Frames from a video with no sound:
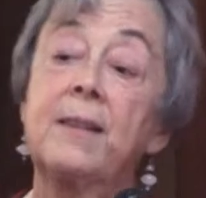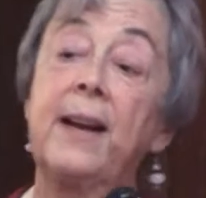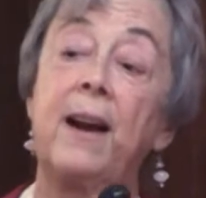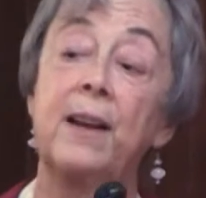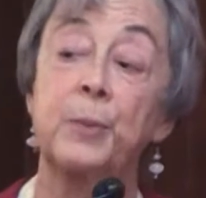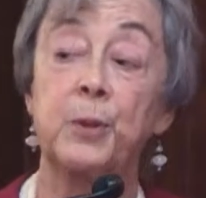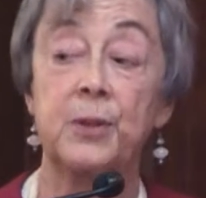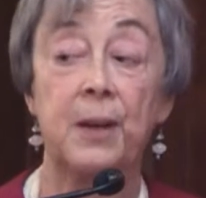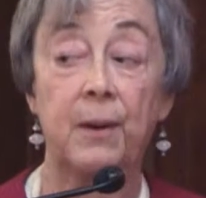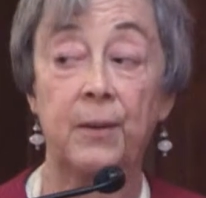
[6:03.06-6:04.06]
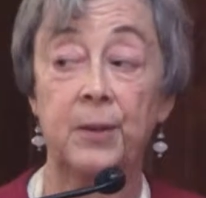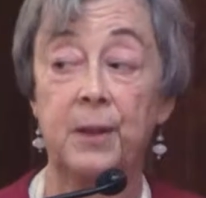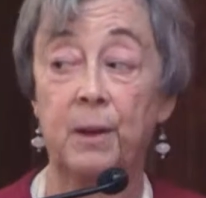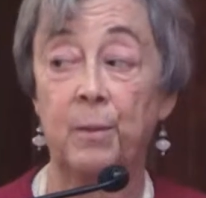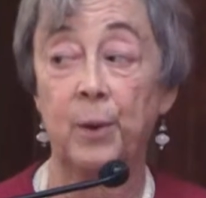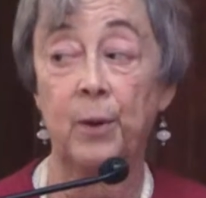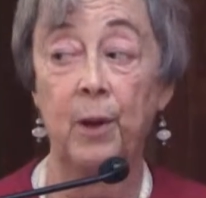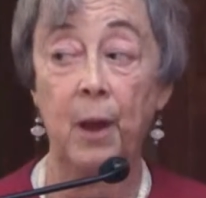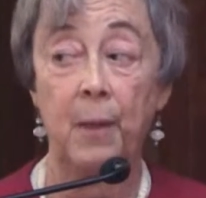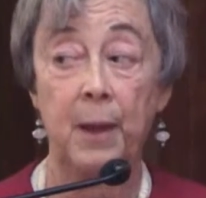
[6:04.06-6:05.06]
state hospitals, however terrible
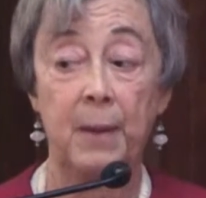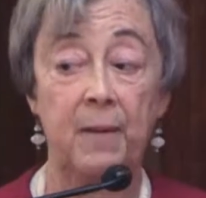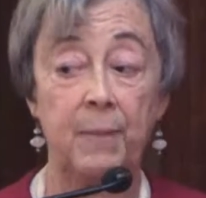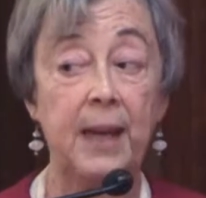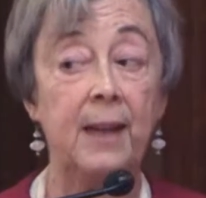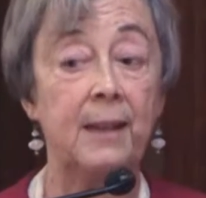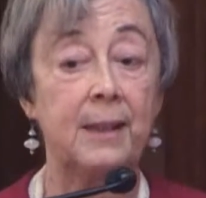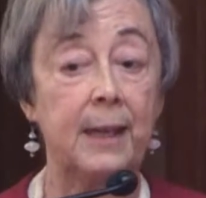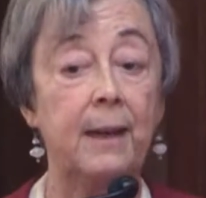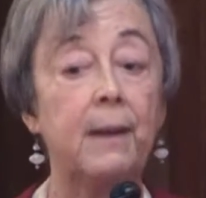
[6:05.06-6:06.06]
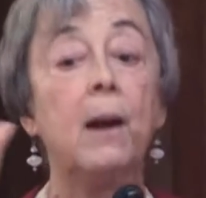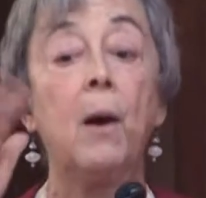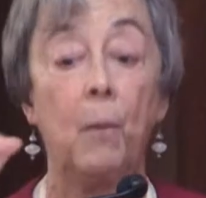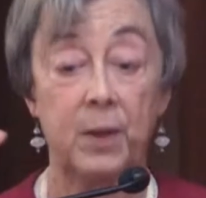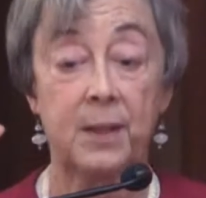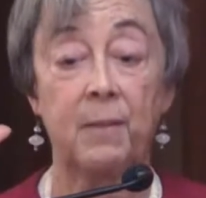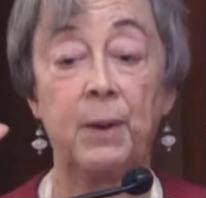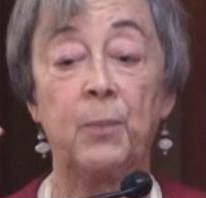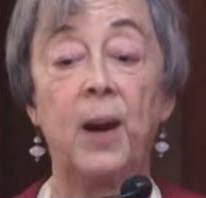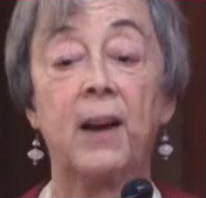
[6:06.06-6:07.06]
they may have been, did was give
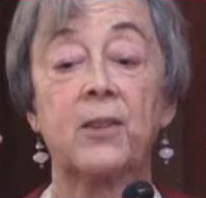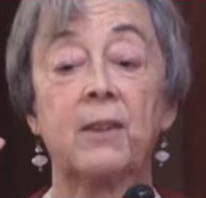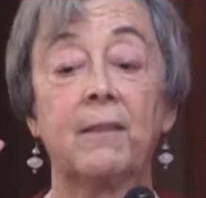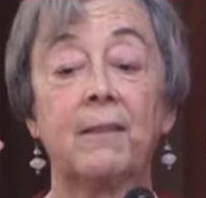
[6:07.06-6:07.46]
people housing